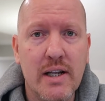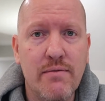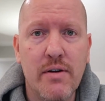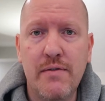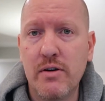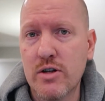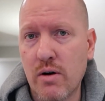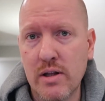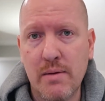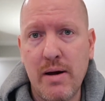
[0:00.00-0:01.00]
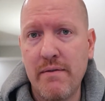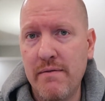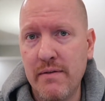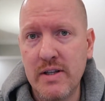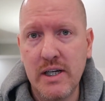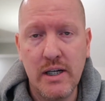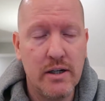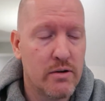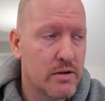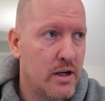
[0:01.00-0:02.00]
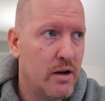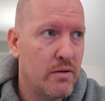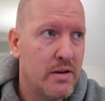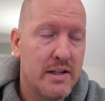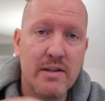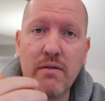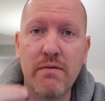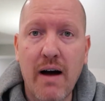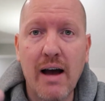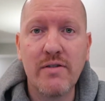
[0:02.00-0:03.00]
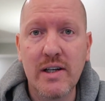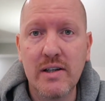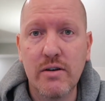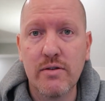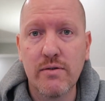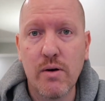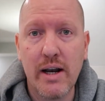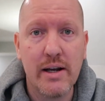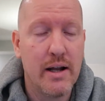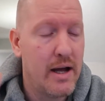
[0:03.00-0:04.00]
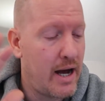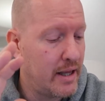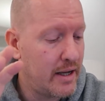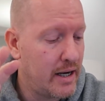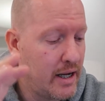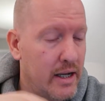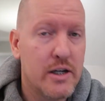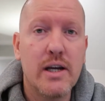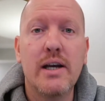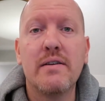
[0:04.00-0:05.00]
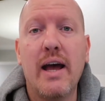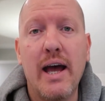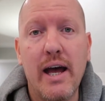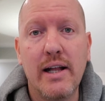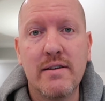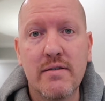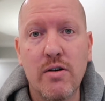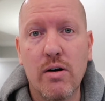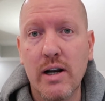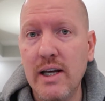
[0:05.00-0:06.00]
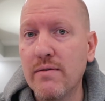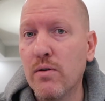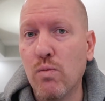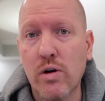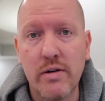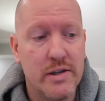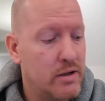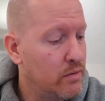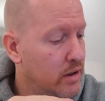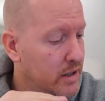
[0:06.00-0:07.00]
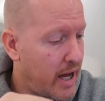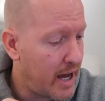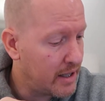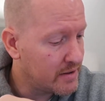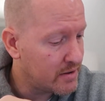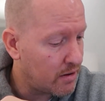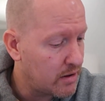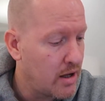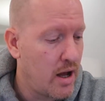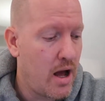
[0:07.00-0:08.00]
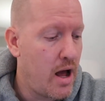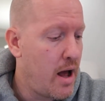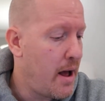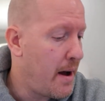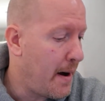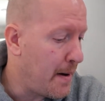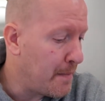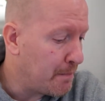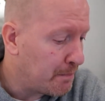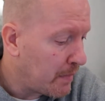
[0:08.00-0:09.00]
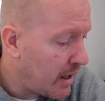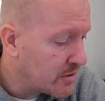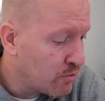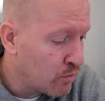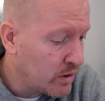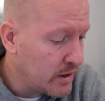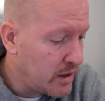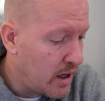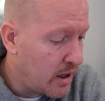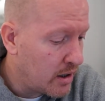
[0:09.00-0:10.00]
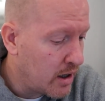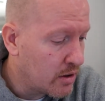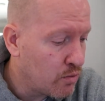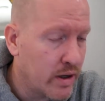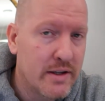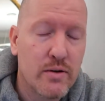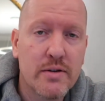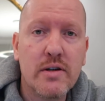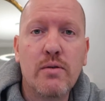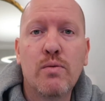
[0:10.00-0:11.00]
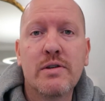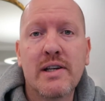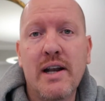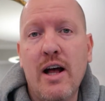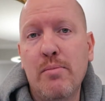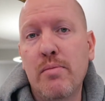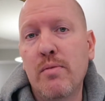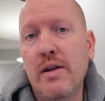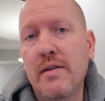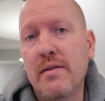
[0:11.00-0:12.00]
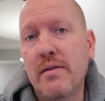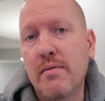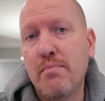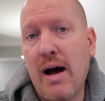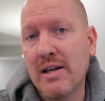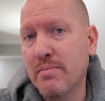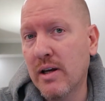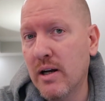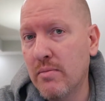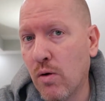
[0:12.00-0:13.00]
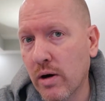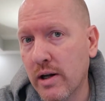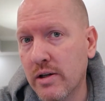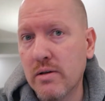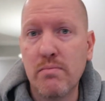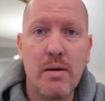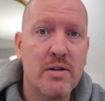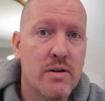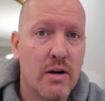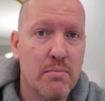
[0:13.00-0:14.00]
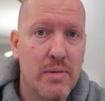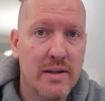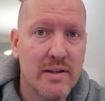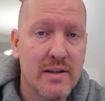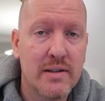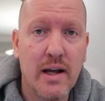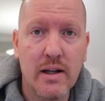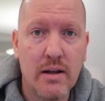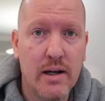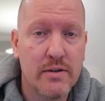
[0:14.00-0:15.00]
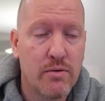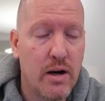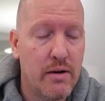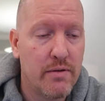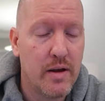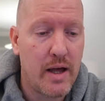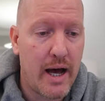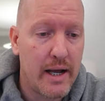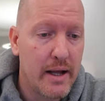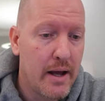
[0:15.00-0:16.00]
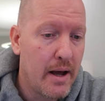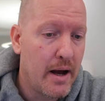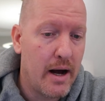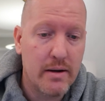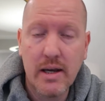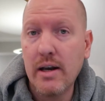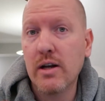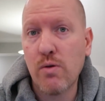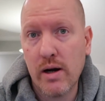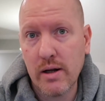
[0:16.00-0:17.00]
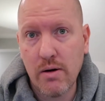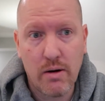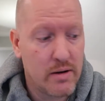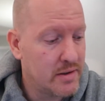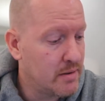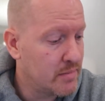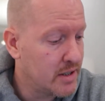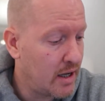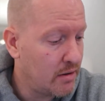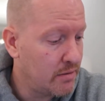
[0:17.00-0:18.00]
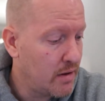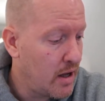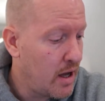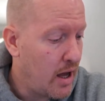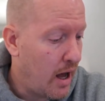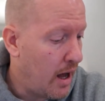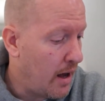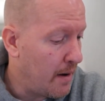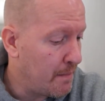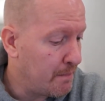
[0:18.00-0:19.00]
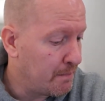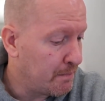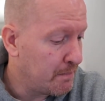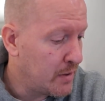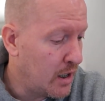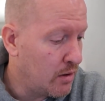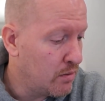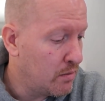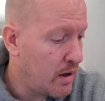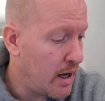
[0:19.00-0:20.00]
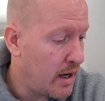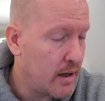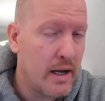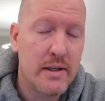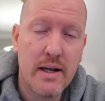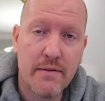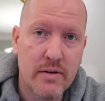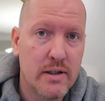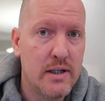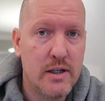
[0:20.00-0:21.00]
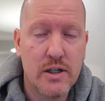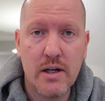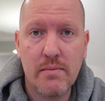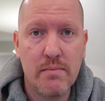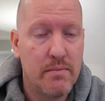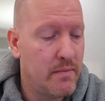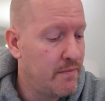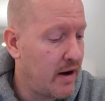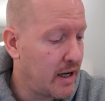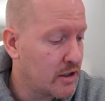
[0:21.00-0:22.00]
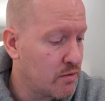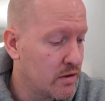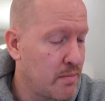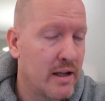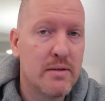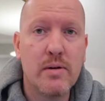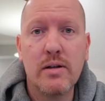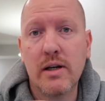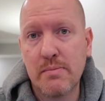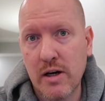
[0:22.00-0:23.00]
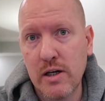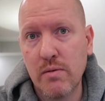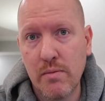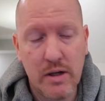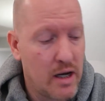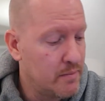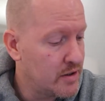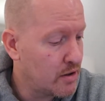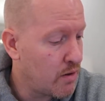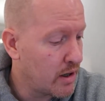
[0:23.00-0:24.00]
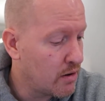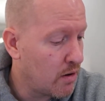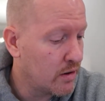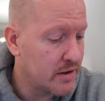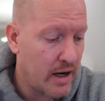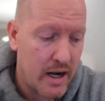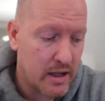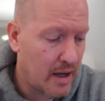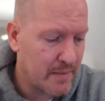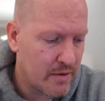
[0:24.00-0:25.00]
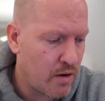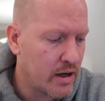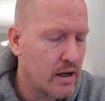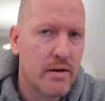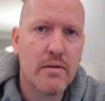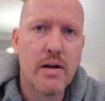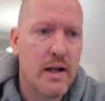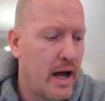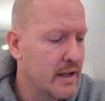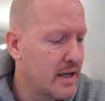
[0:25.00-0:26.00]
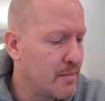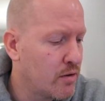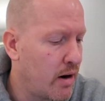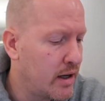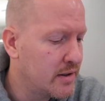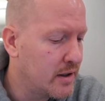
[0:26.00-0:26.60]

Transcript: Even if you're starting them at 15 or so, it's still 5-6 years of credit at that age is a head start, even 1 or 2 head start. It's really a great tool. So what's going to help them with? Possibly getting a mortgage, maybe starting businesses, getting lines of credit for that, getting credit cards themselves. And definitely teach them financial responsibility, especially when it comes to credit cards and any type of credit.